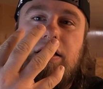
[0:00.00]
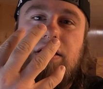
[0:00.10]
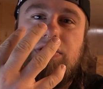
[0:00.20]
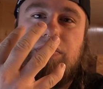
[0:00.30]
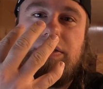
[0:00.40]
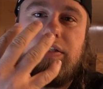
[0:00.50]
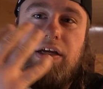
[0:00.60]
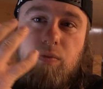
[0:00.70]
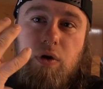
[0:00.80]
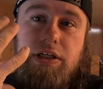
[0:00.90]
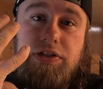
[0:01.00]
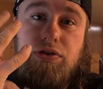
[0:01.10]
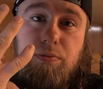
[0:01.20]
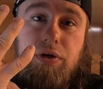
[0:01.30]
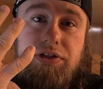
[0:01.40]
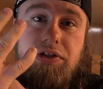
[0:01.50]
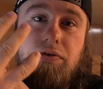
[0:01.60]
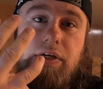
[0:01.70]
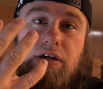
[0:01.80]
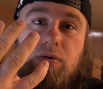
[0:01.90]
So he's saying, "What does 2 +
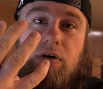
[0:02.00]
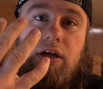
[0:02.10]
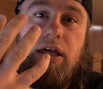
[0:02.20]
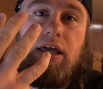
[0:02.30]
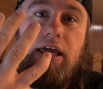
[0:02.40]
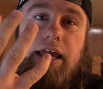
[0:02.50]
2 =?"